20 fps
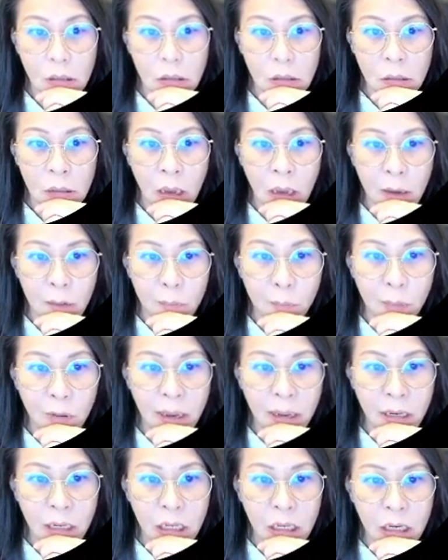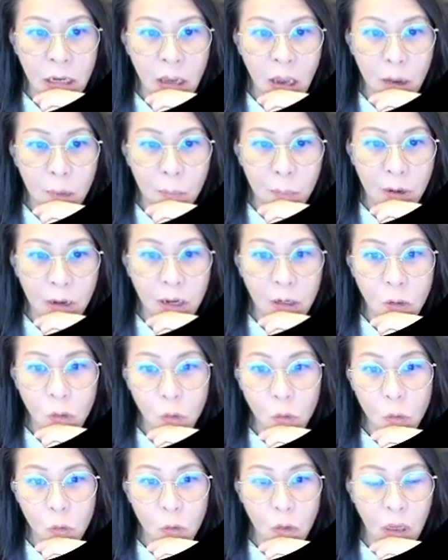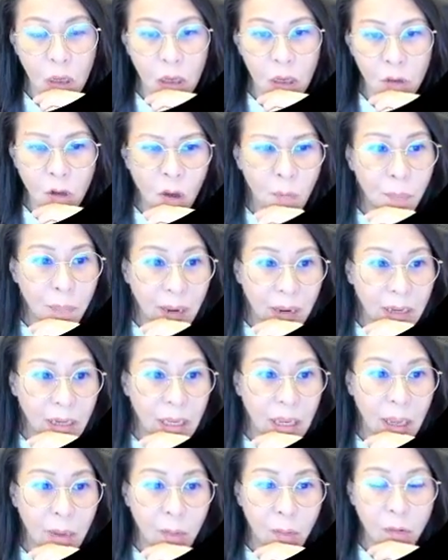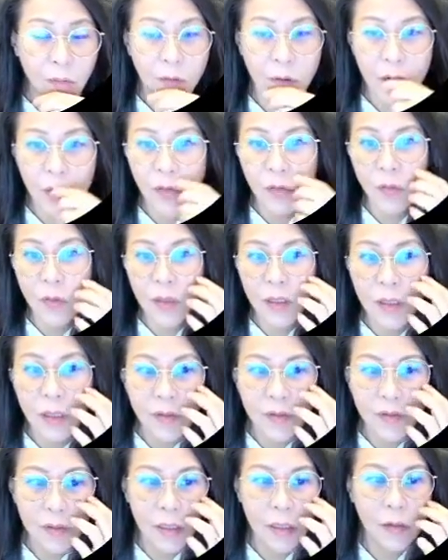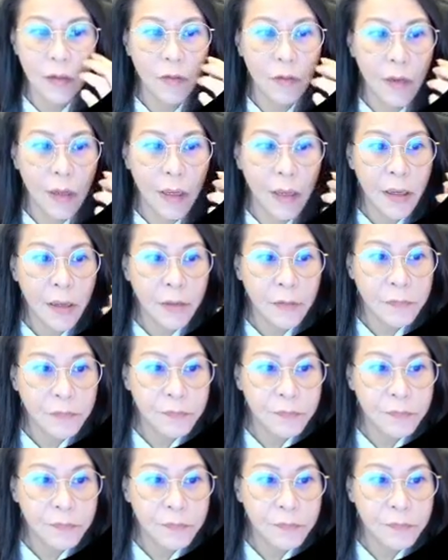Now I'm planning, now I'm planning to do, not planning, I'm already doing this thing, okay?